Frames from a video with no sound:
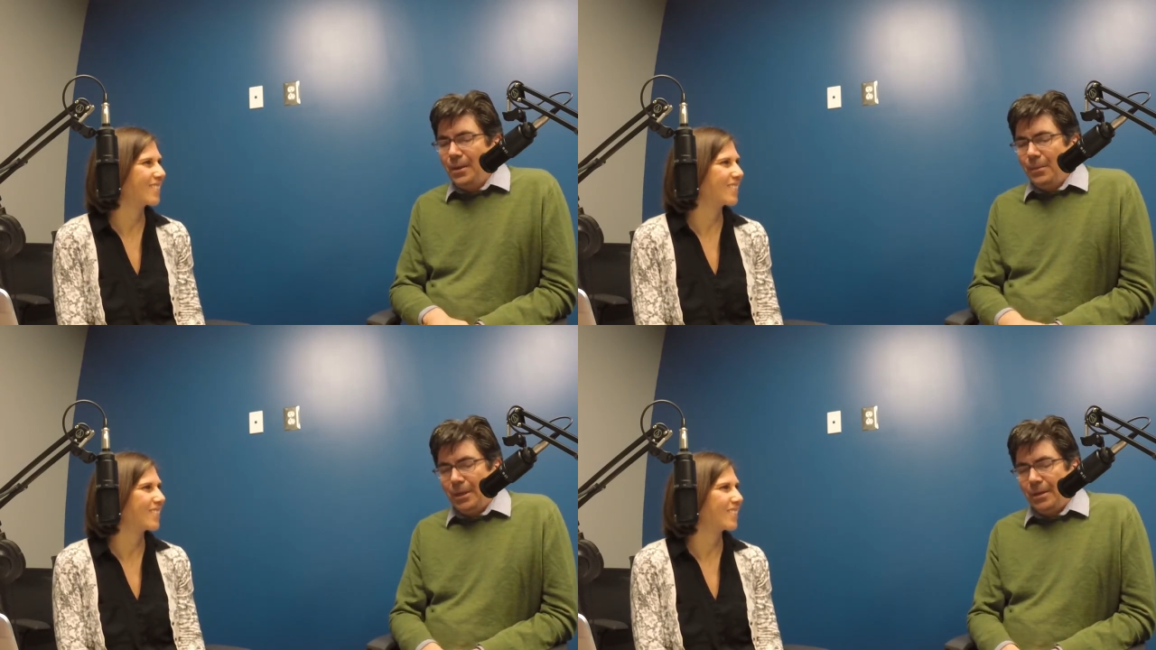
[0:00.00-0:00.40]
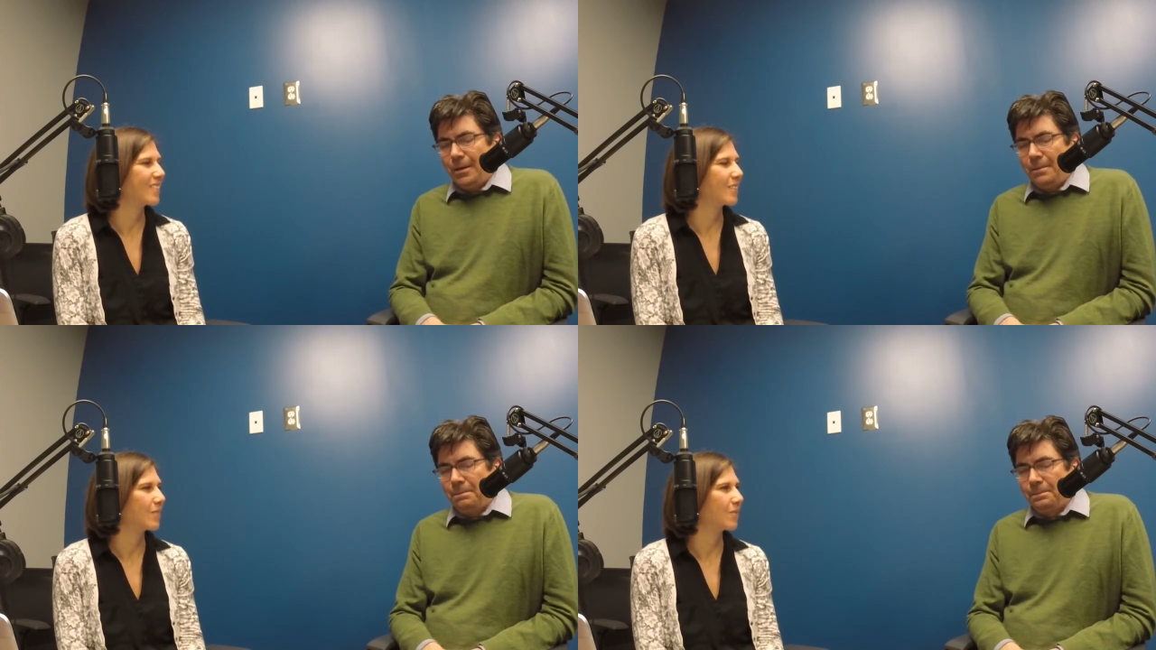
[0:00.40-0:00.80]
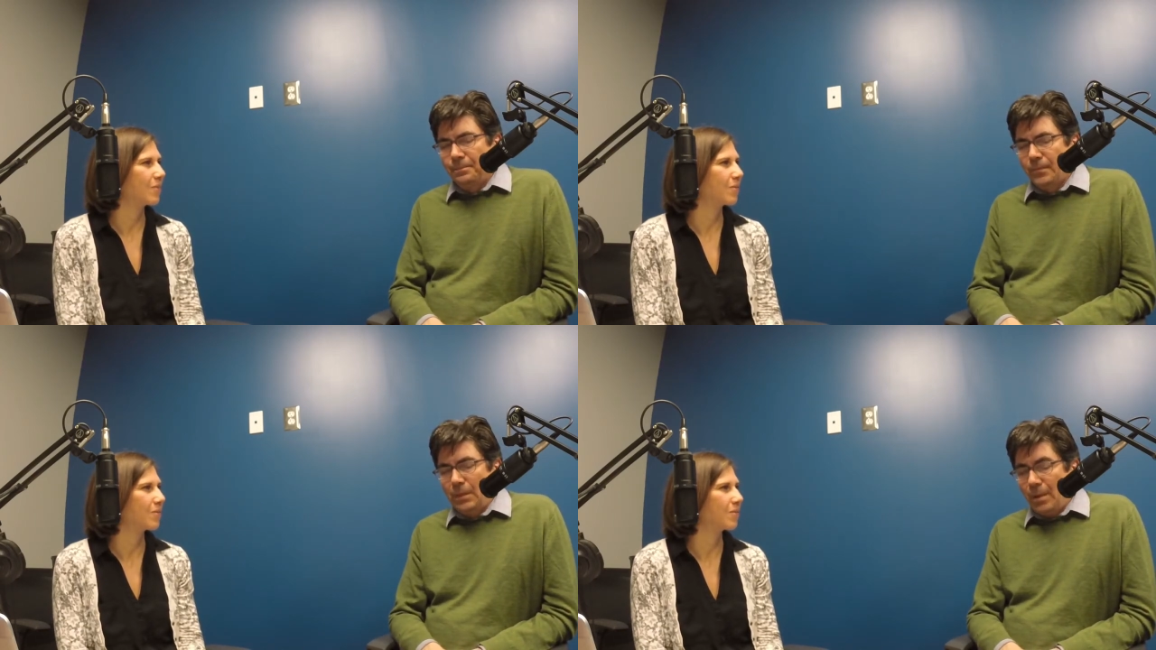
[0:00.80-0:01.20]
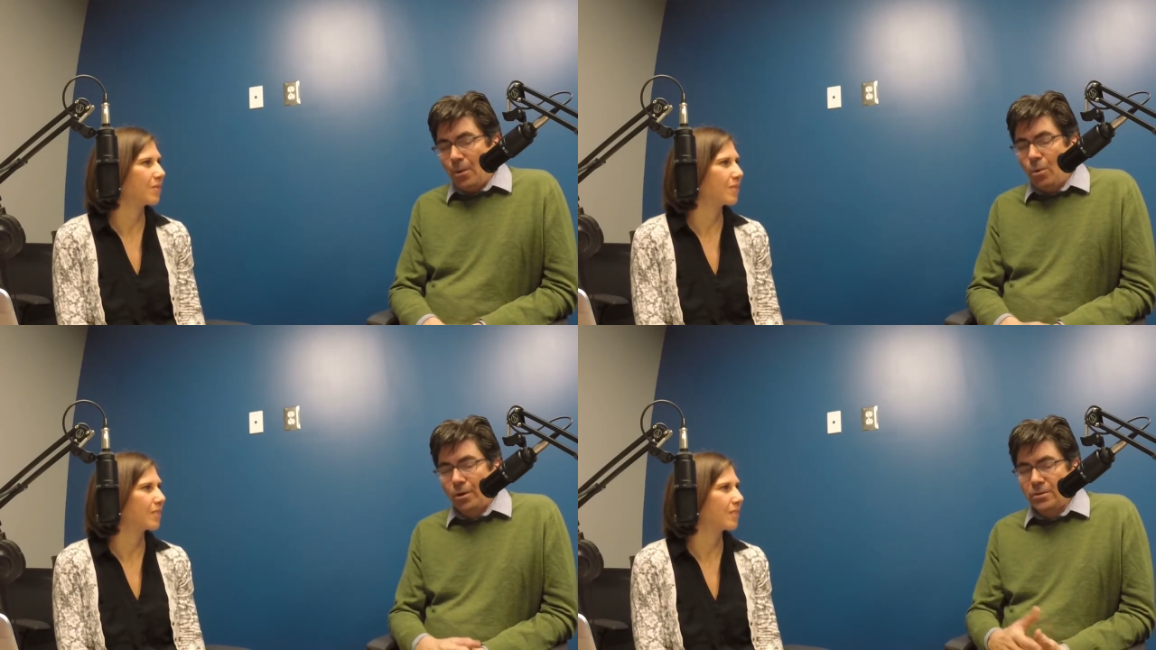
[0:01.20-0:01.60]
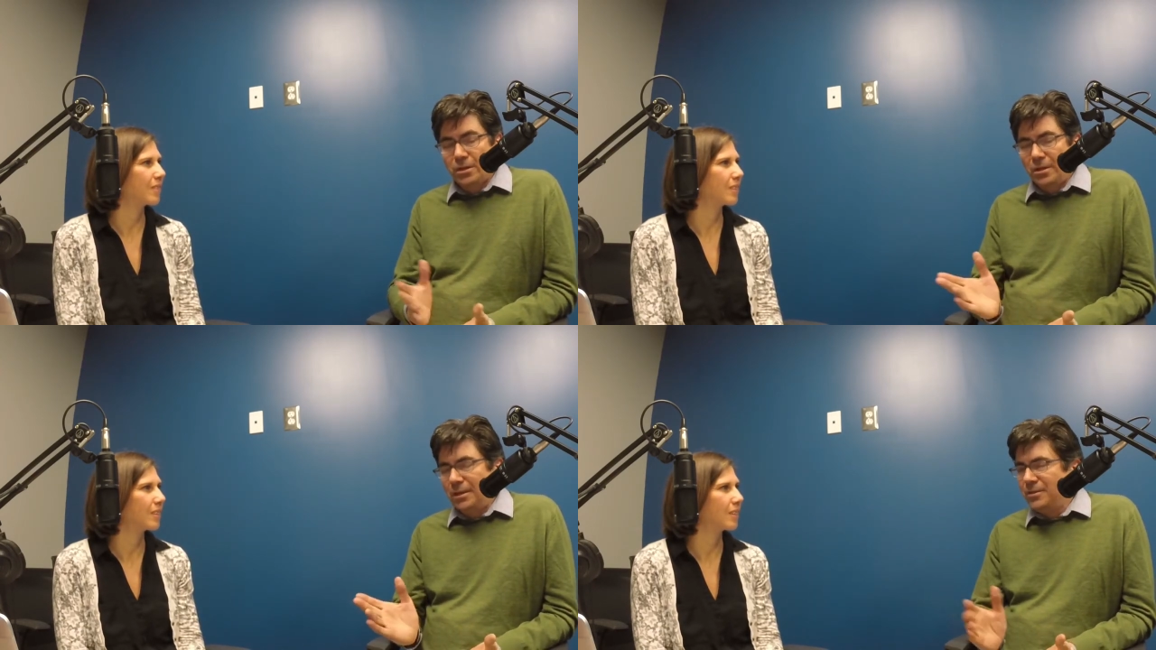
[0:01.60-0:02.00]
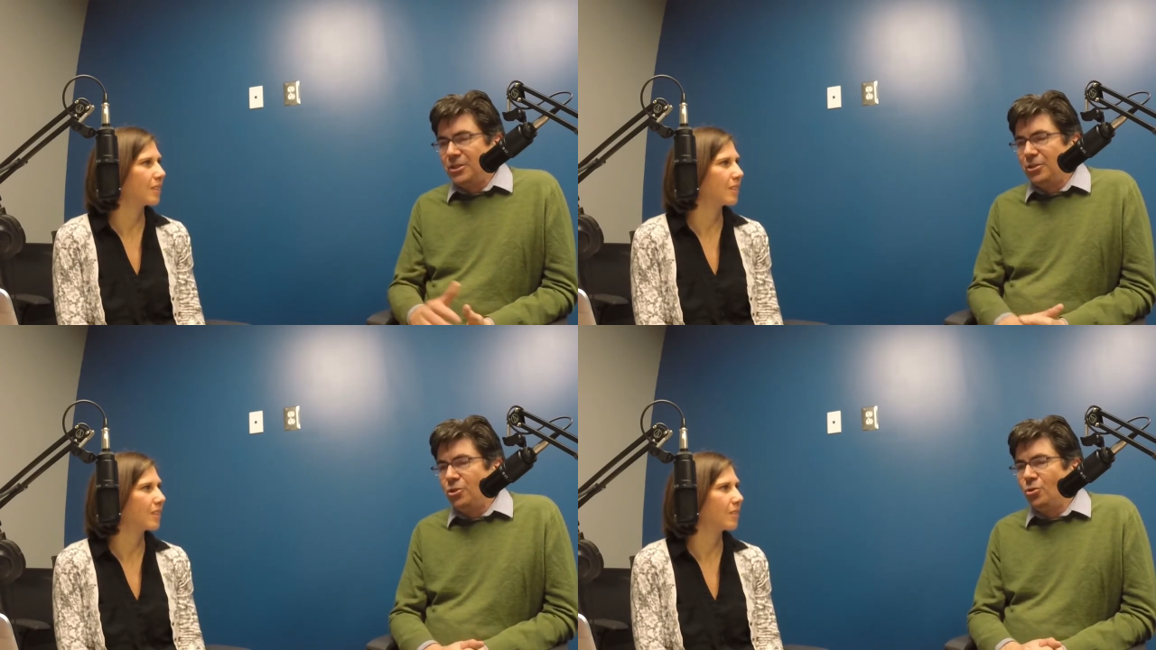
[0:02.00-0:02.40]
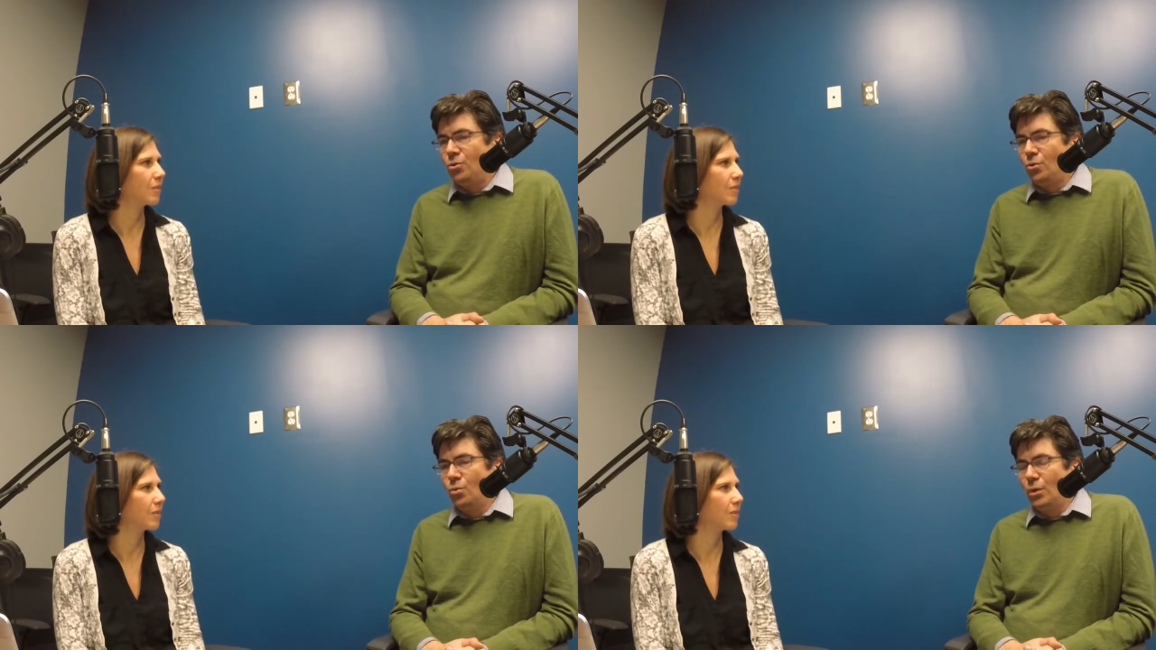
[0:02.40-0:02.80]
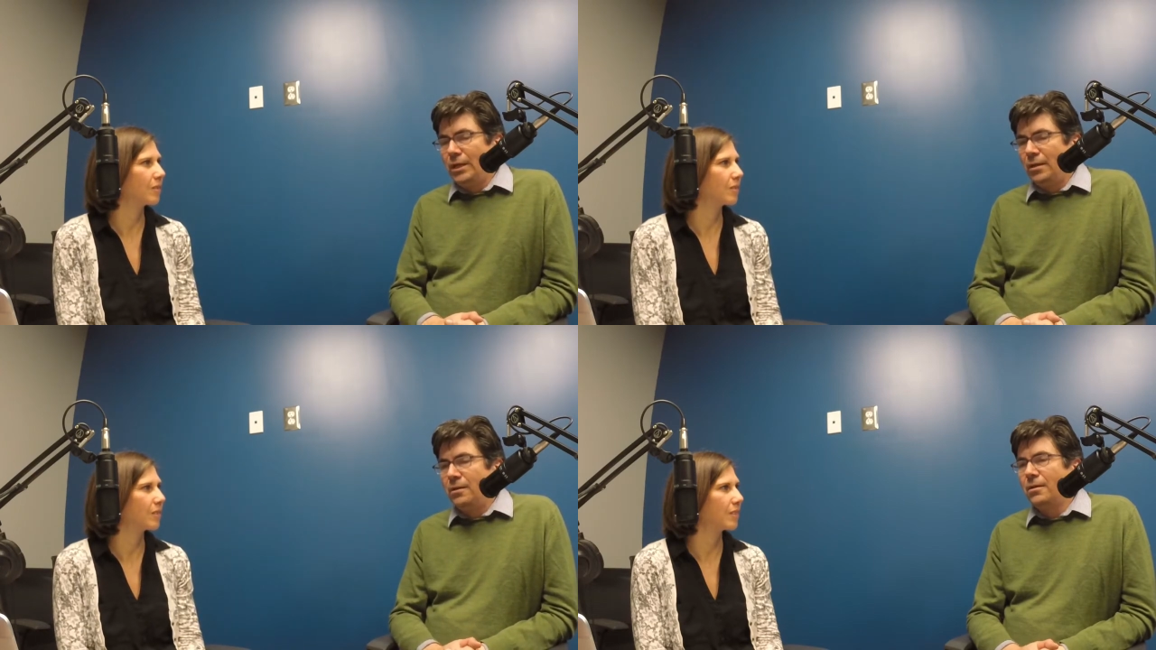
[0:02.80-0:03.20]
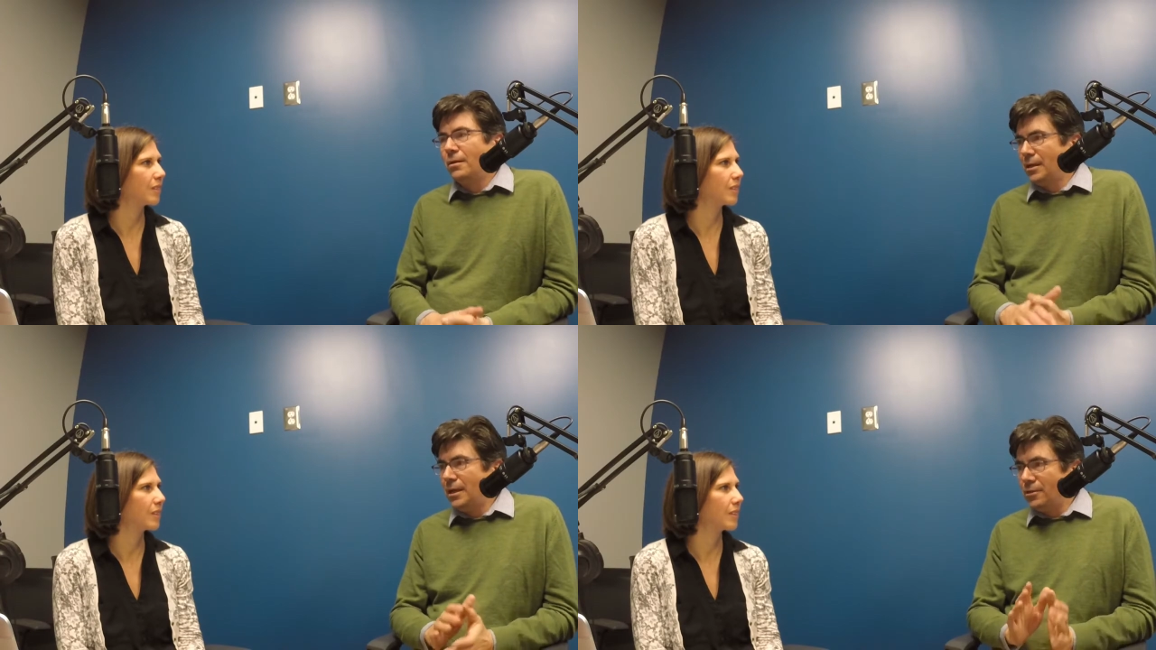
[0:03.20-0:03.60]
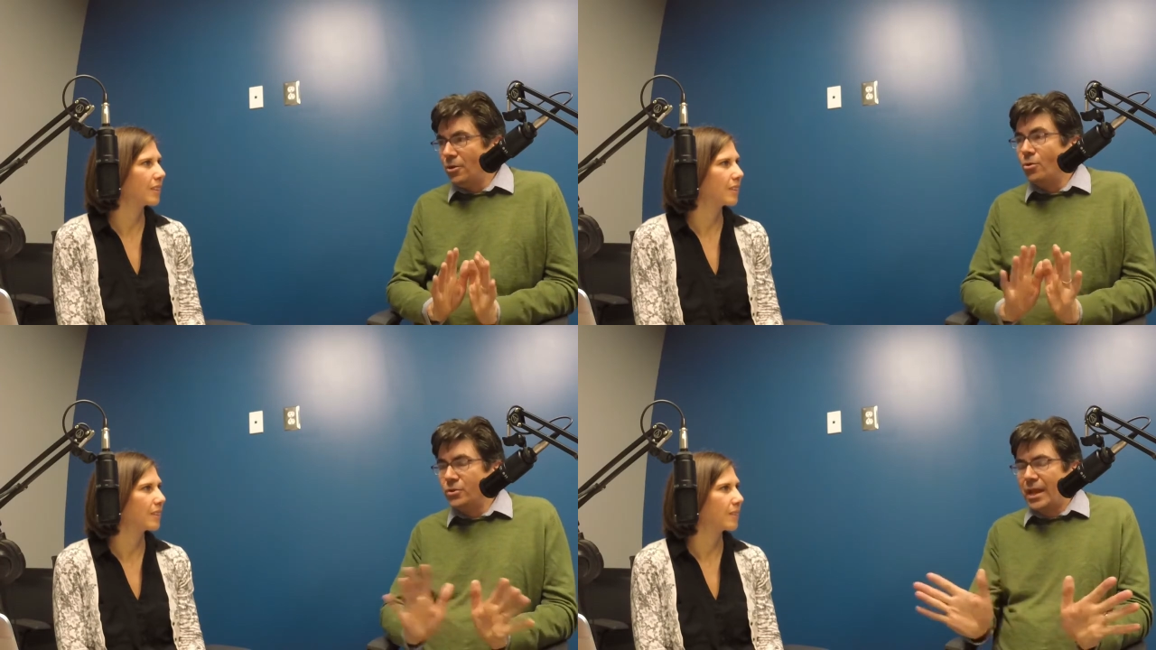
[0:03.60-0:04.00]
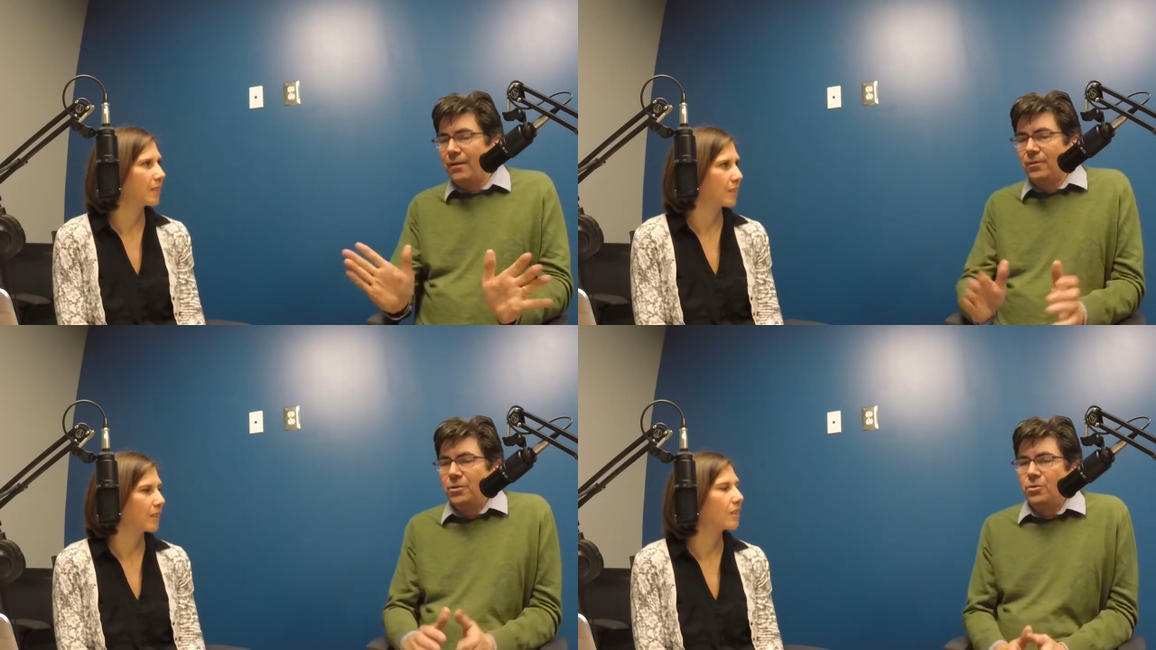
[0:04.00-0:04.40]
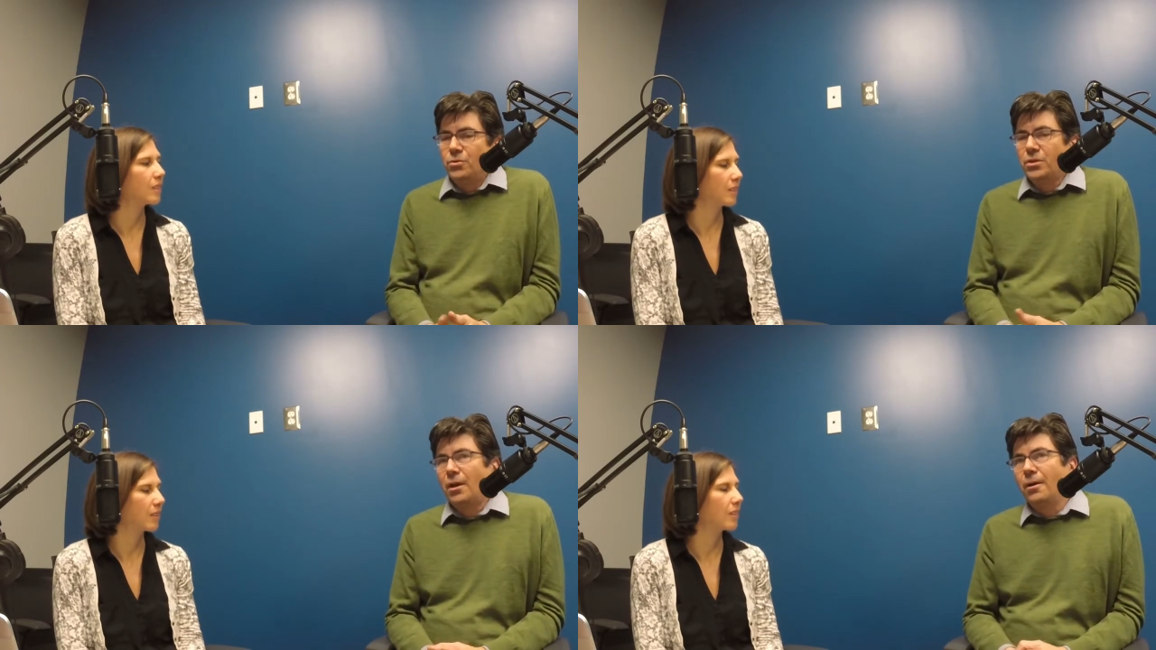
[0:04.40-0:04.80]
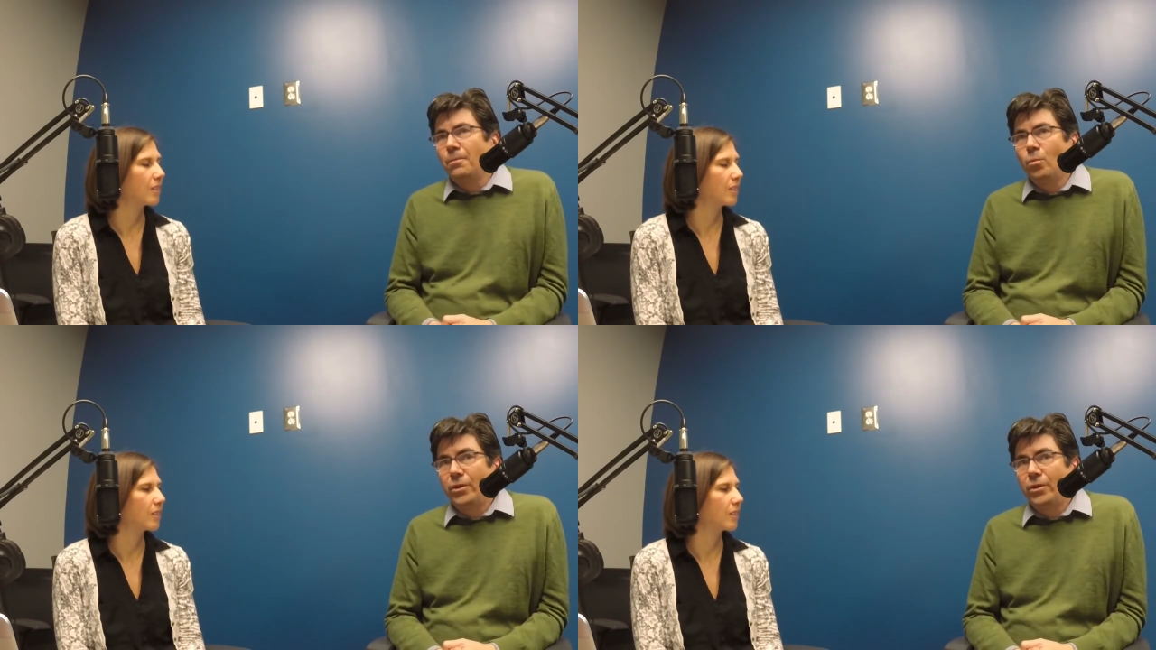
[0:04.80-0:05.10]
Speaker 1: But um, my work is going to continue in in those avenues um,